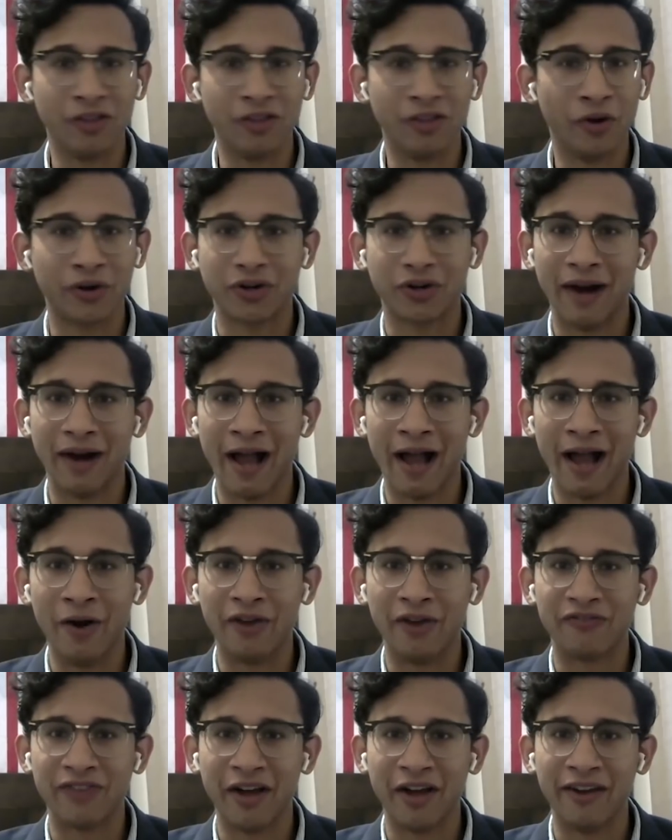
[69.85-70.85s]
looked
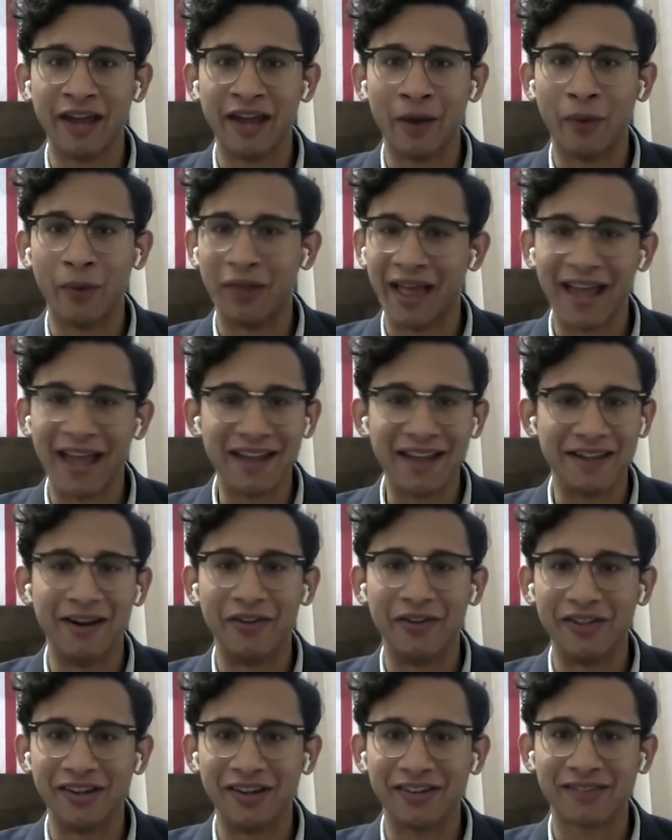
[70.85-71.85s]
around and found out, well, hey,
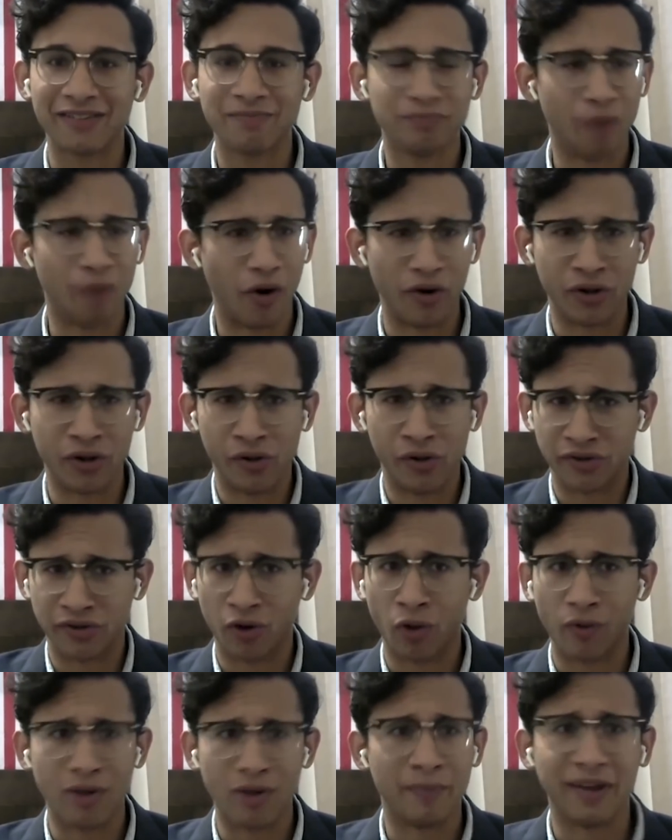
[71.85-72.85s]
you know, these articles are all
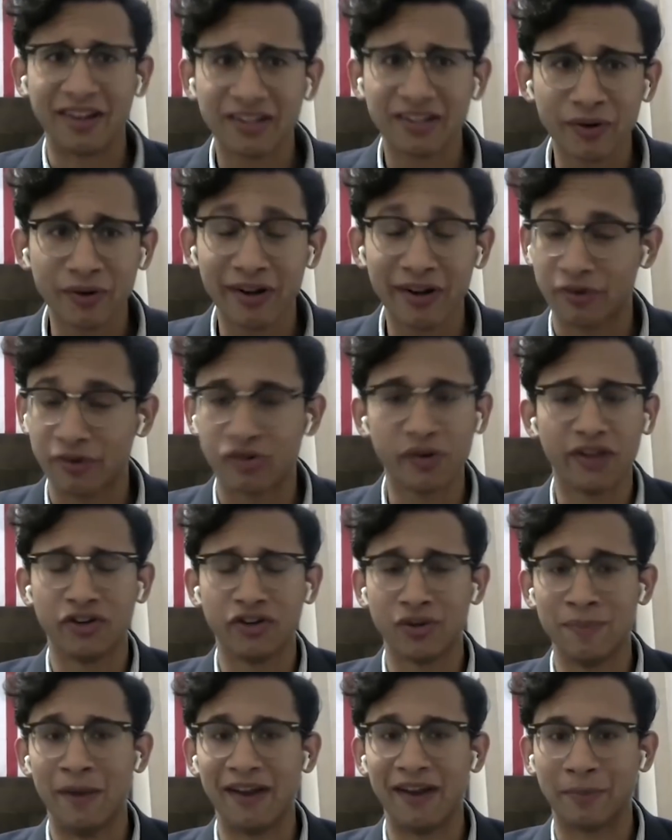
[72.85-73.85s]
written by students, which really took me
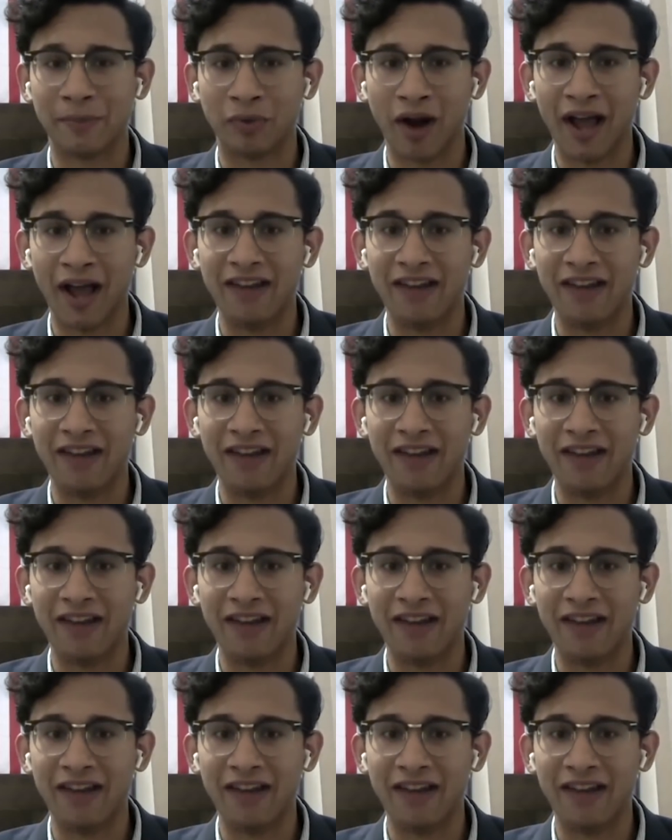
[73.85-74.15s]
by surprise,